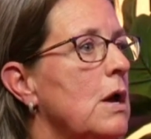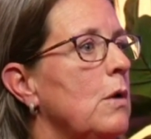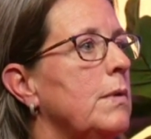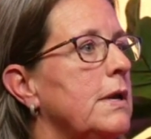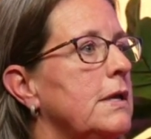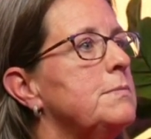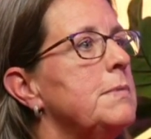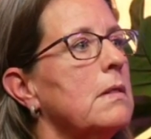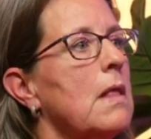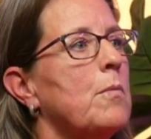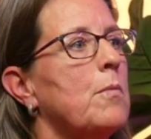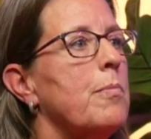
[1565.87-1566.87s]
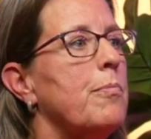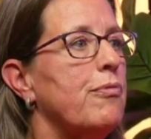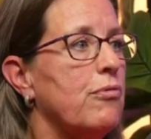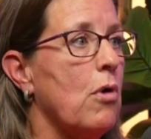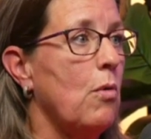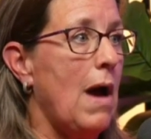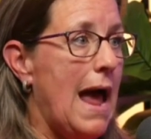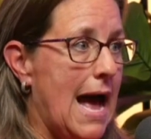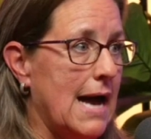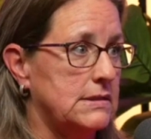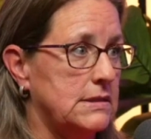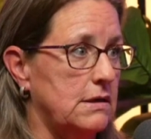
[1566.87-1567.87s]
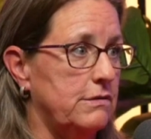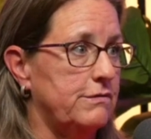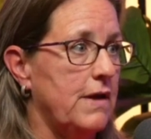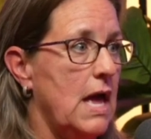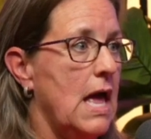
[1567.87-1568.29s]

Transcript: We need to be a lot more proactive